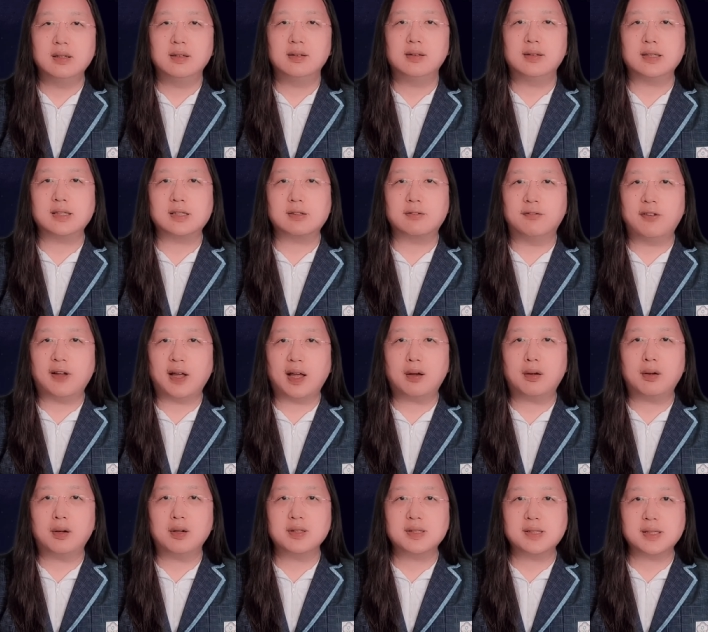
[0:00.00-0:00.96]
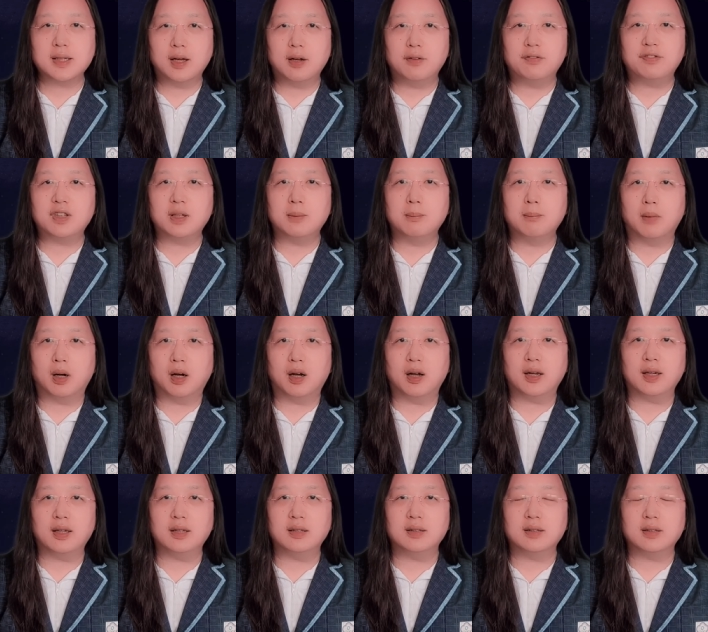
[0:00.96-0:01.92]
this virus of the
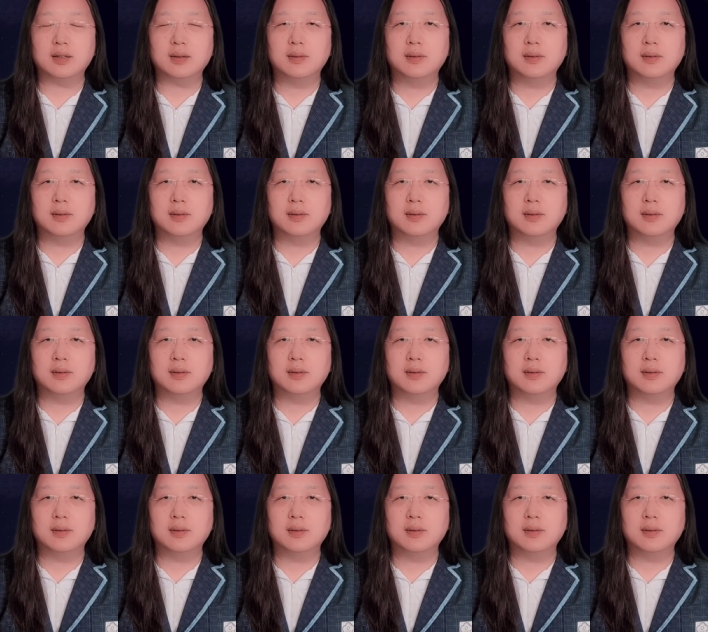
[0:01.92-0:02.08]
mind.